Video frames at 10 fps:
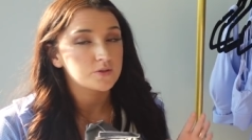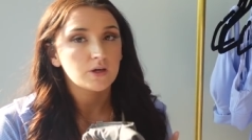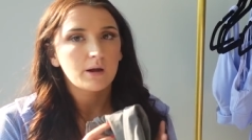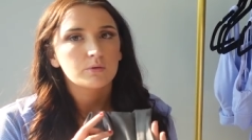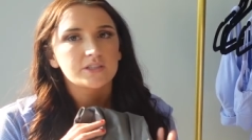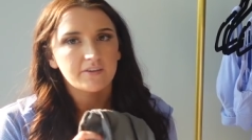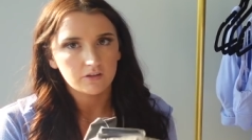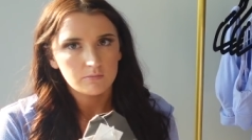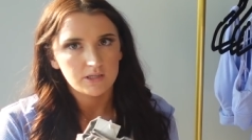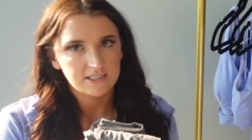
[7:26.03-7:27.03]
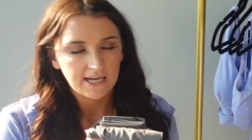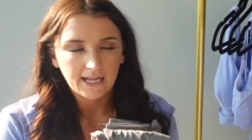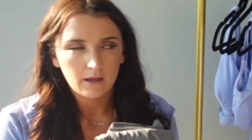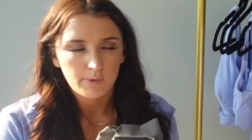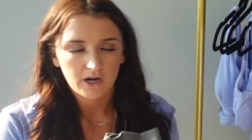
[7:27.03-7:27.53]
so I will definitely be
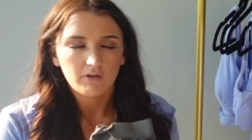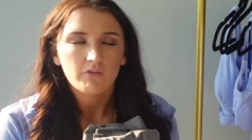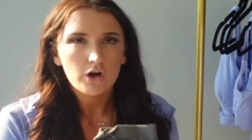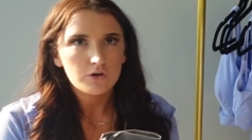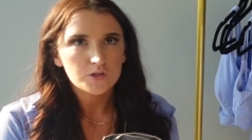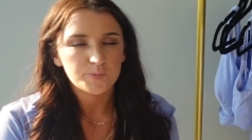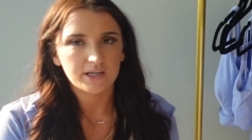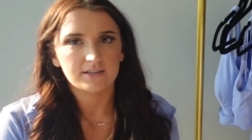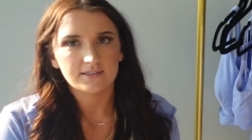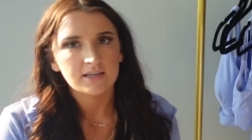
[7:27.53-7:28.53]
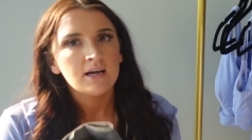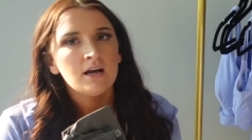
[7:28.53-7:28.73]
snagging a pair of those because,